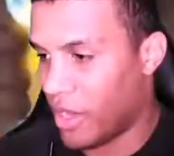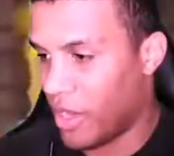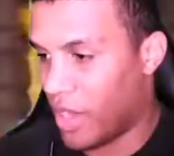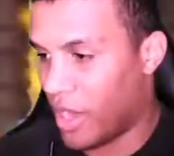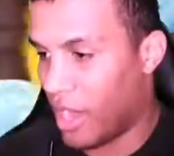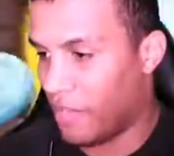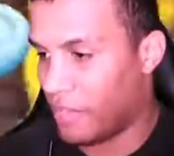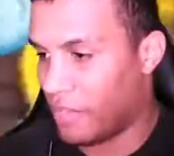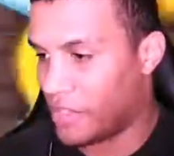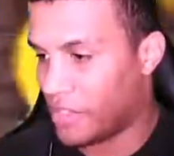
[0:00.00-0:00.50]
And
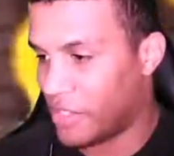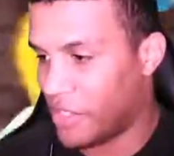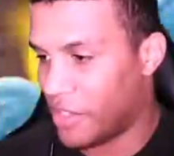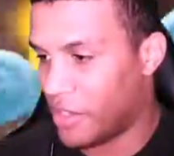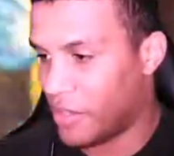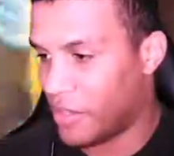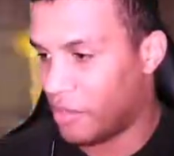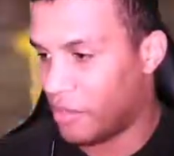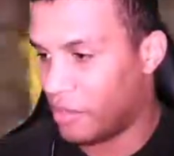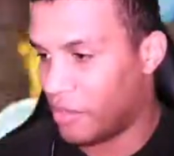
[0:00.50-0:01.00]

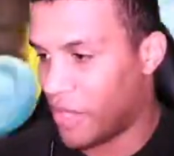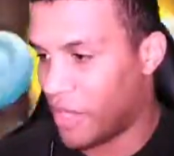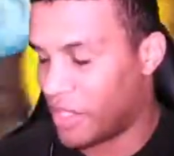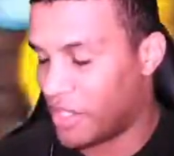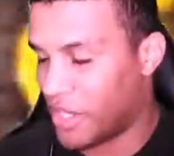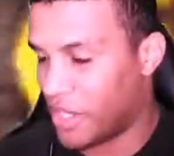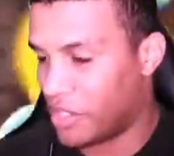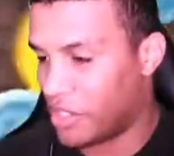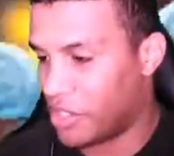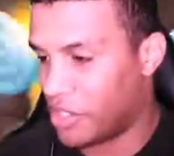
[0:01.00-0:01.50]
obviously,
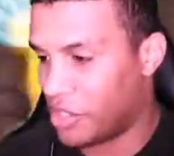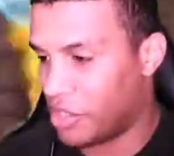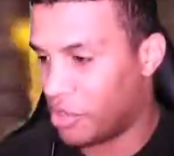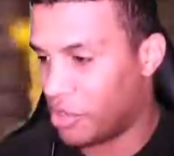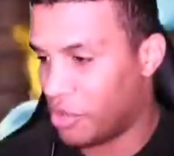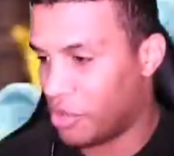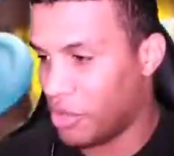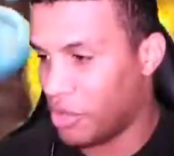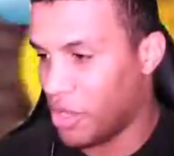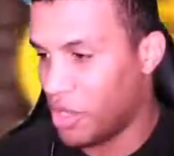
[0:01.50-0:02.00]
PlayStation
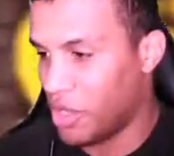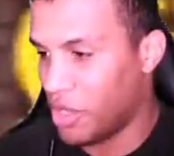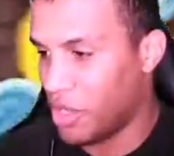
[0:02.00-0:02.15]
2,